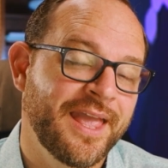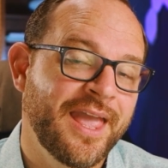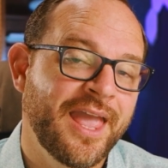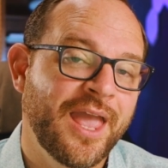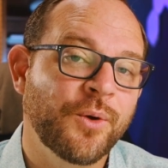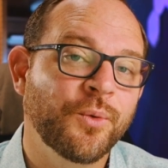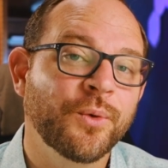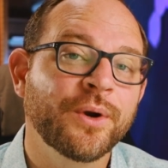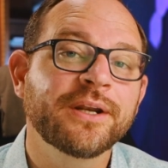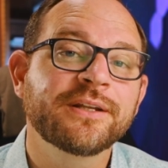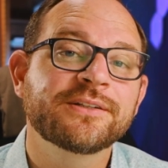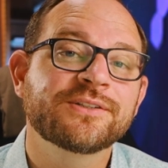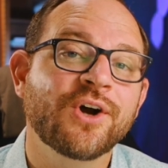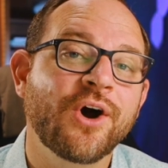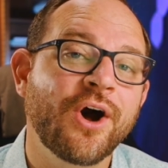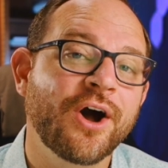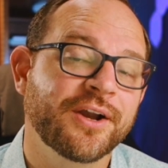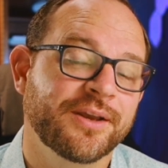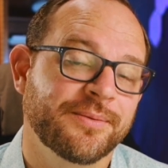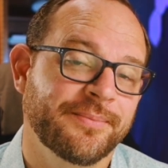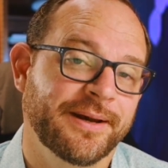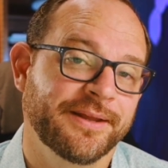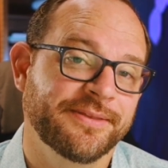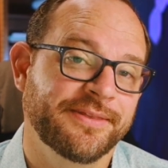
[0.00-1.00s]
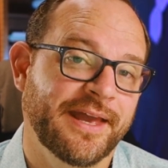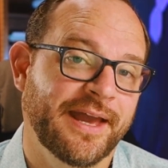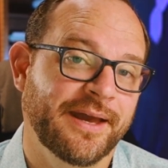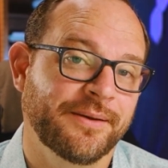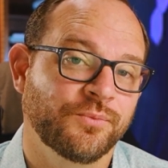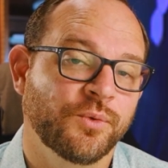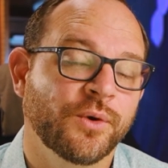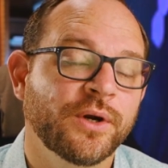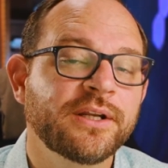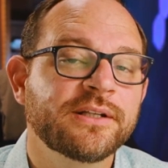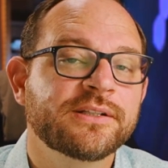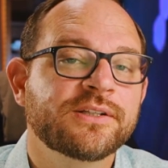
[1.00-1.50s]
And we're going to talk about that.
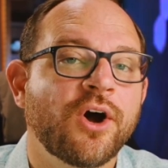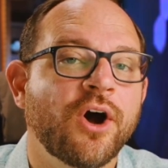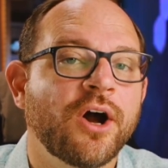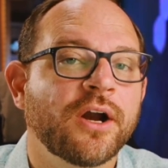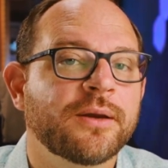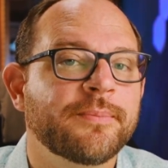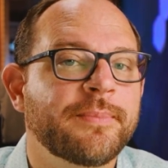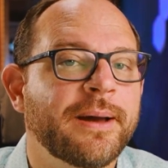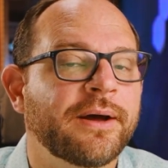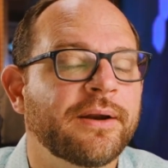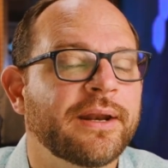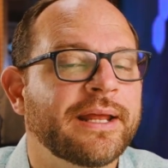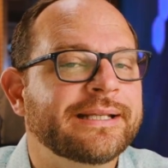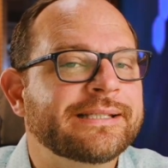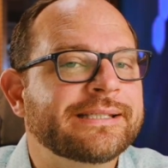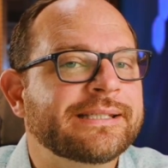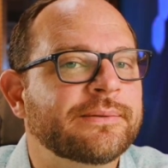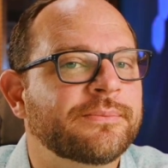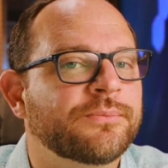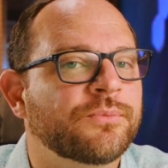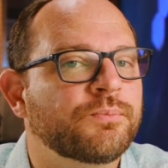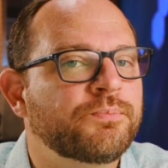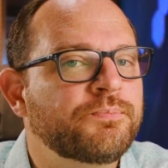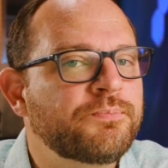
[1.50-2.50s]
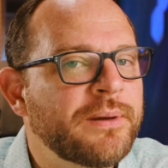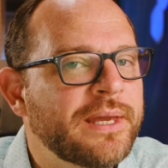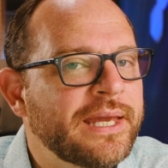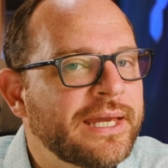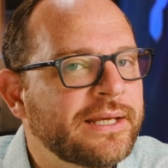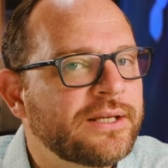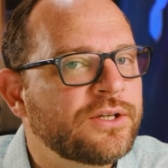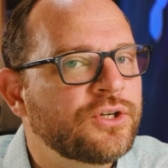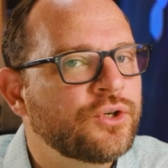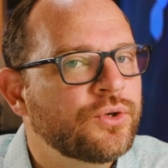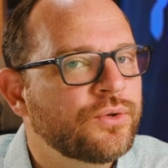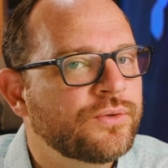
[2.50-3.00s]
We're going to talk about some
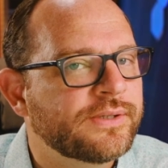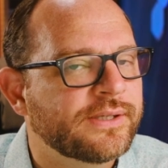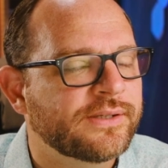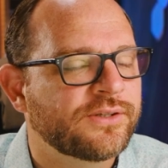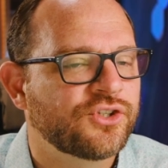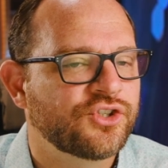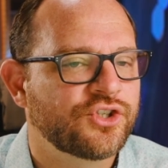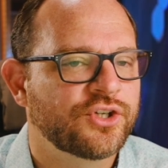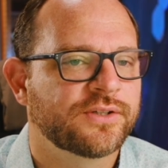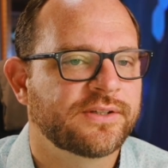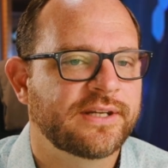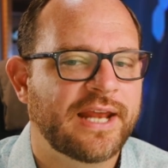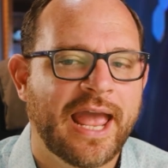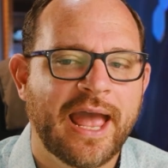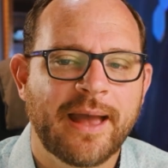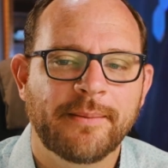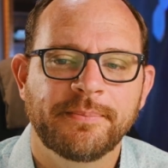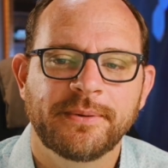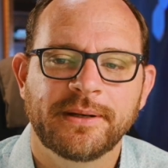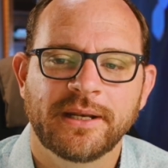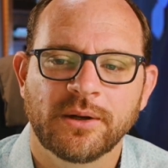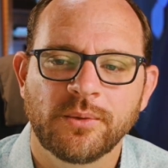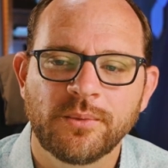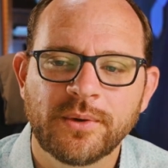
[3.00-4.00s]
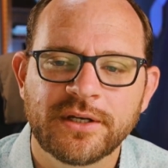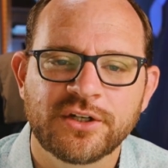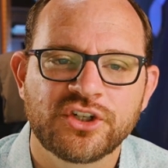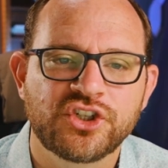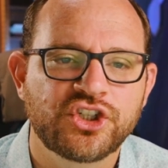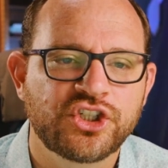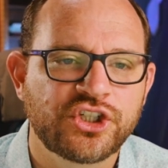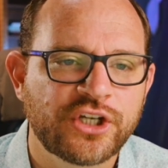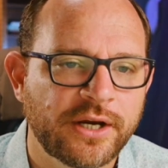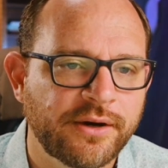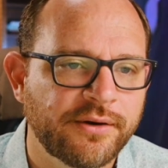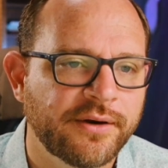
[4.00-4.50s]
big news that's just happened. I want to
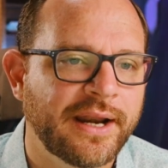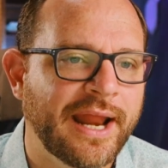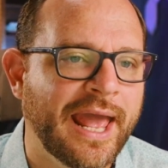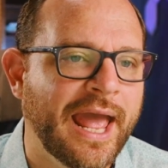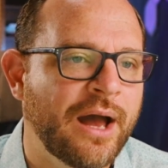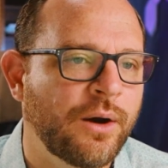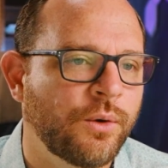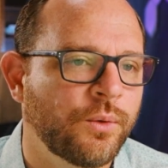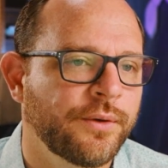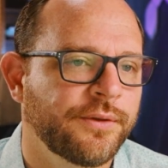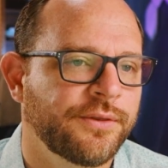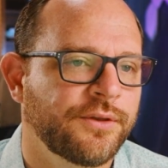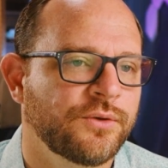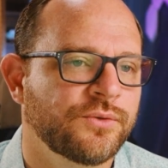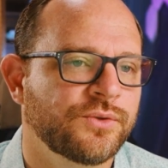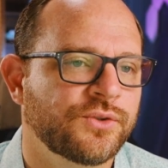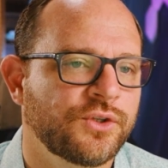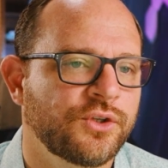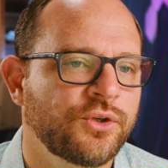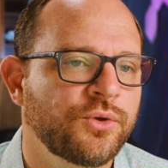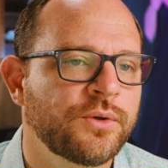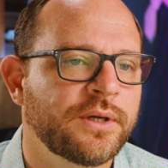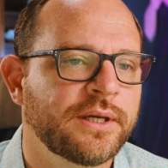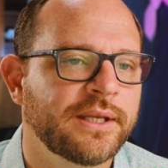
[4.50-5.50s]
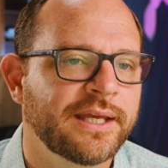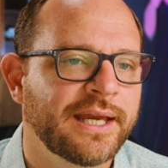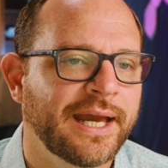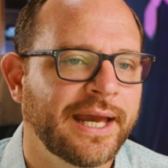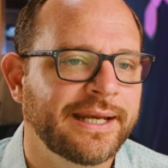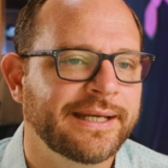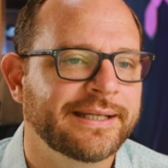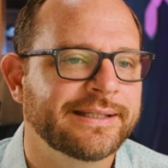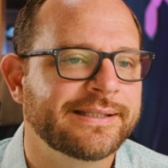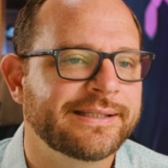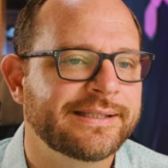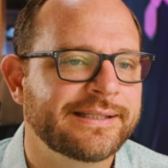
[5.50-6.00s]
share it out with you so you can
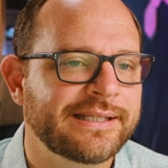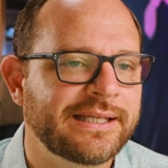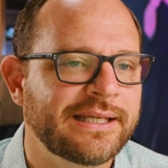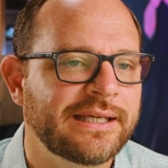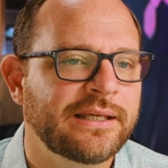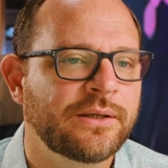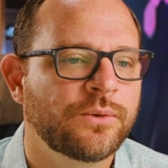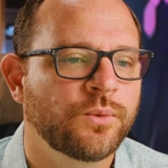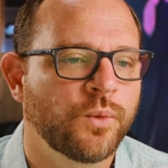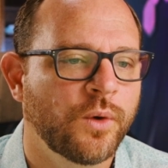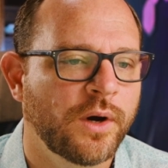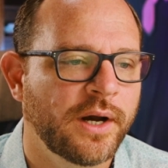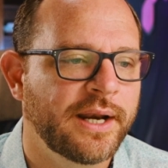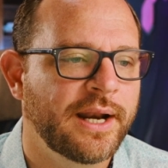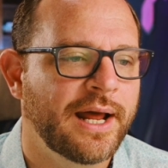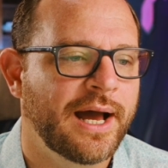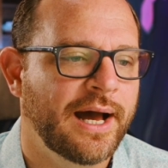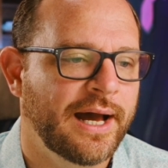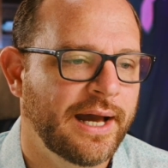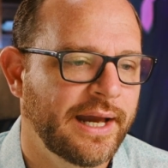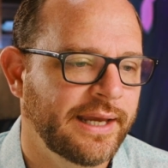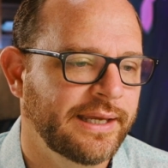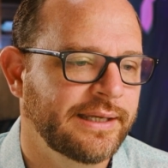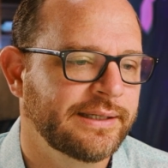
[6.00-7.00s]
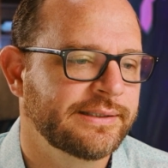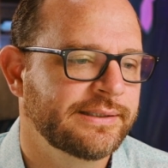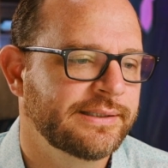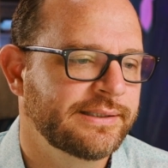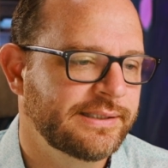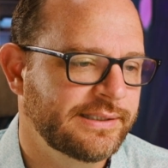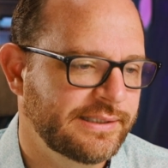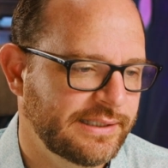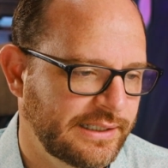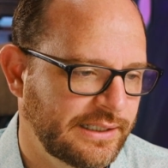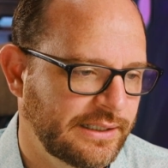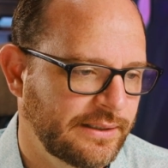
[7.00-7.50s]
kind of see what I
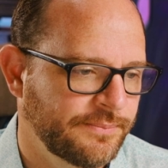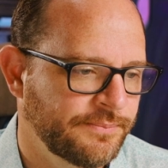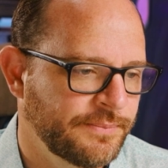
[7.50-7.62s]
see.